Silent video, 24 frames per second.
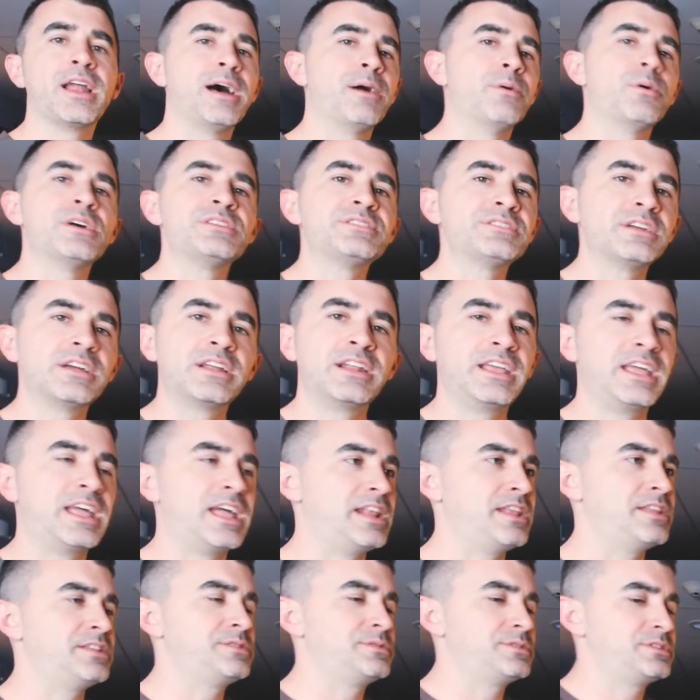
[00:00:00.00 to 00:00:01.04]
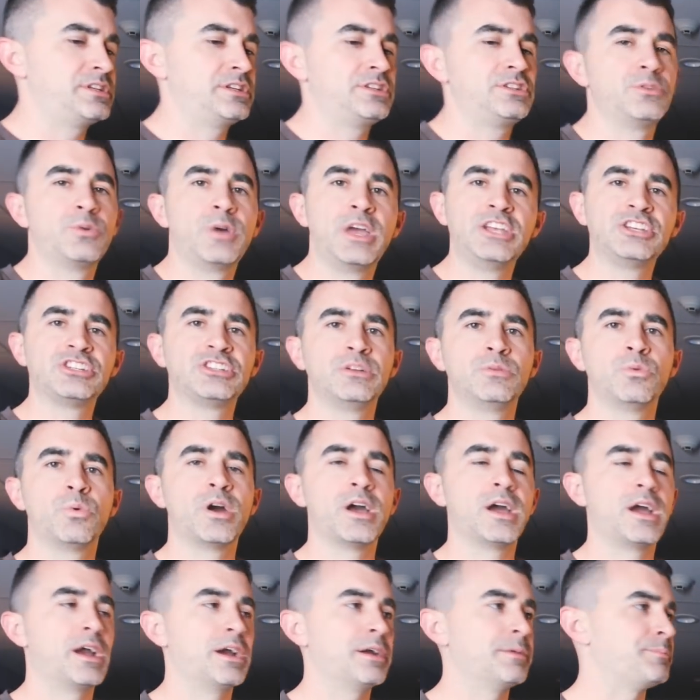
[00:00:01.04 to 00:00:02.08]
I wasn't going to get into a situation
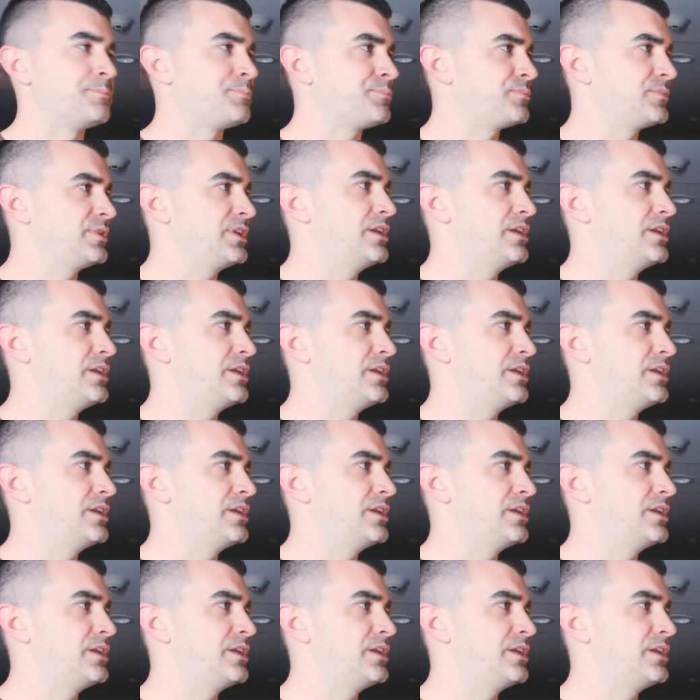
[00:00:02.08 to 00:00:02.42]
where,